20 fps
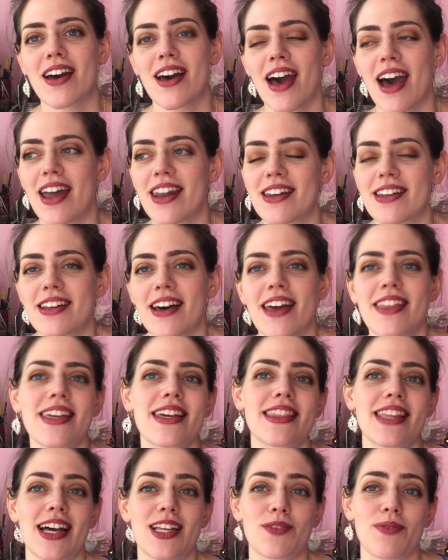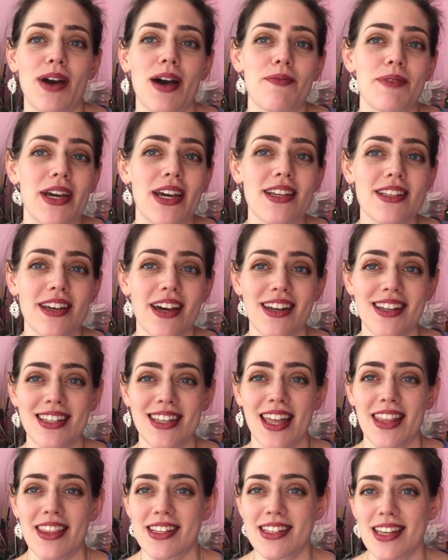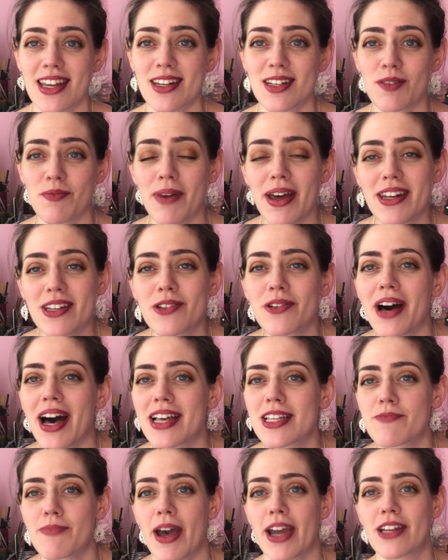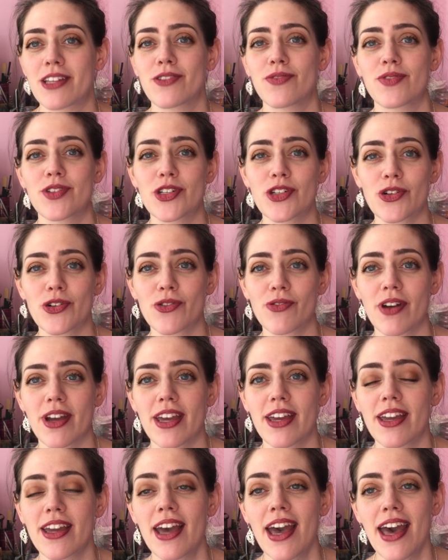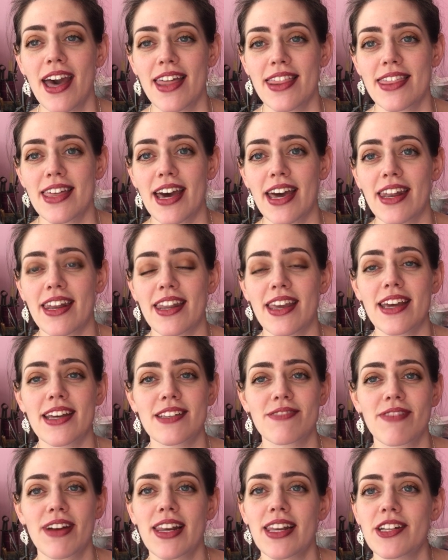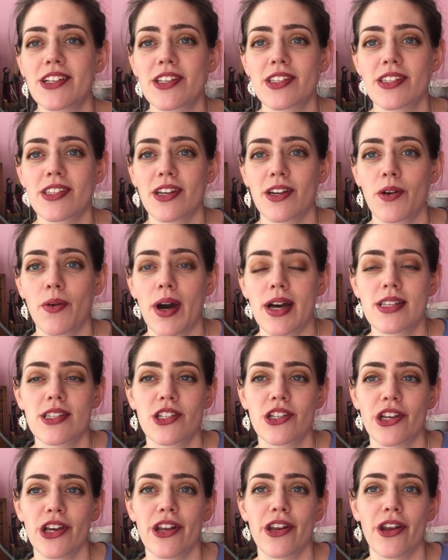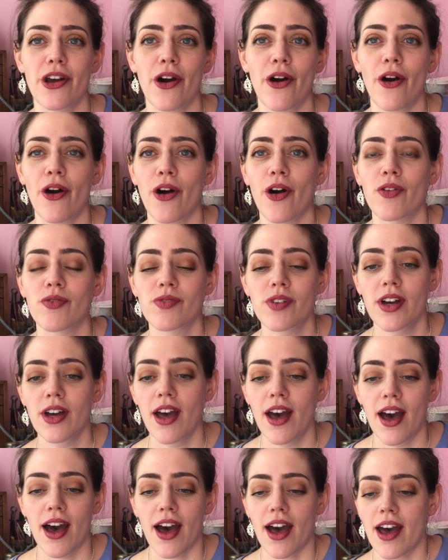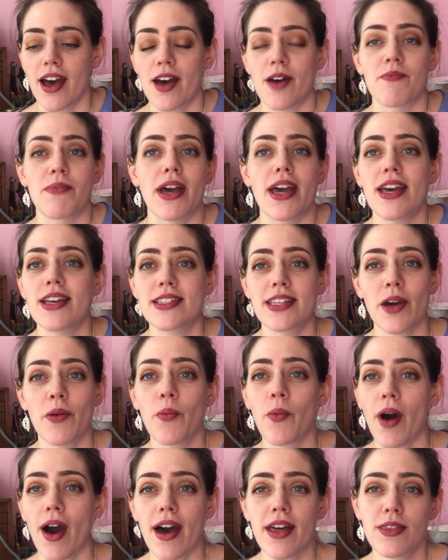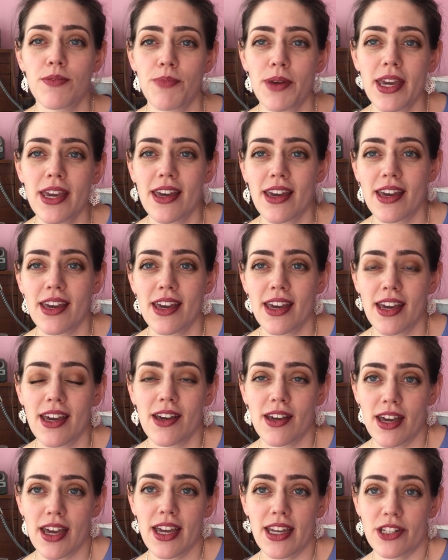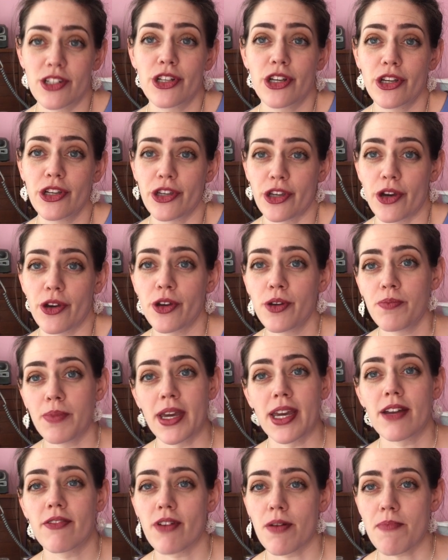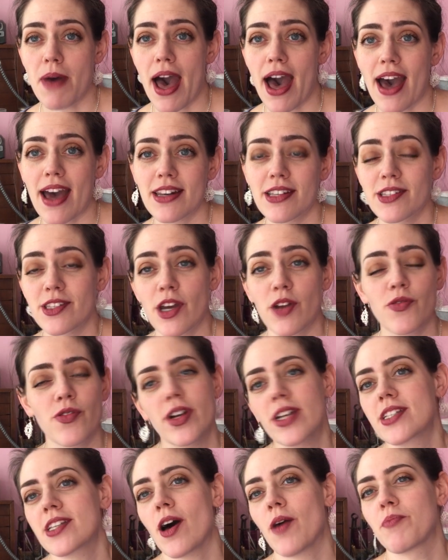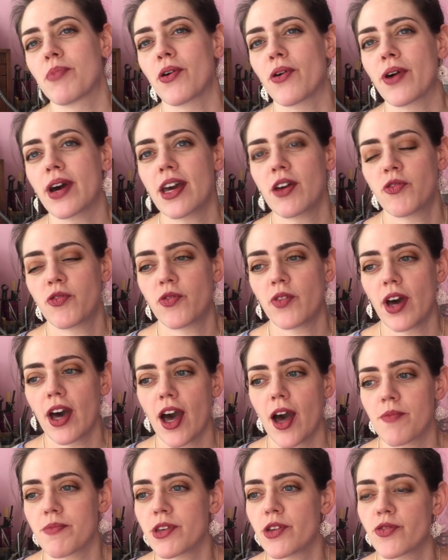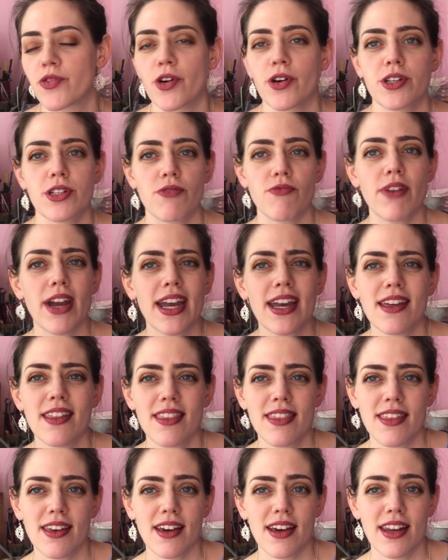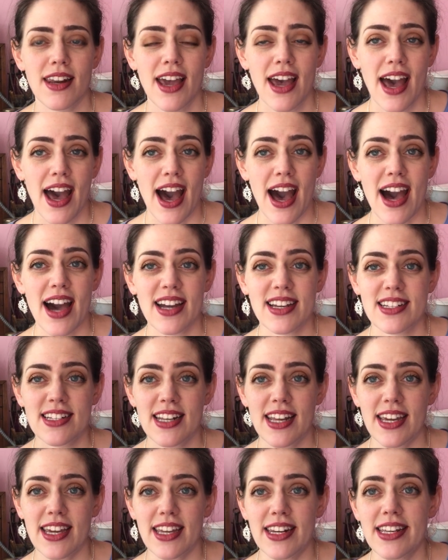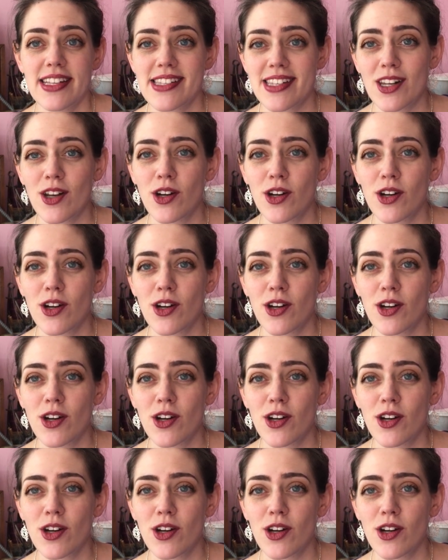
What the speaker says: And I think that's where, because I understand the sentimental aspect of jewellery, then it's really just a question of is it worth it to you being repaired? So for example, if you've got a ring that actually needs a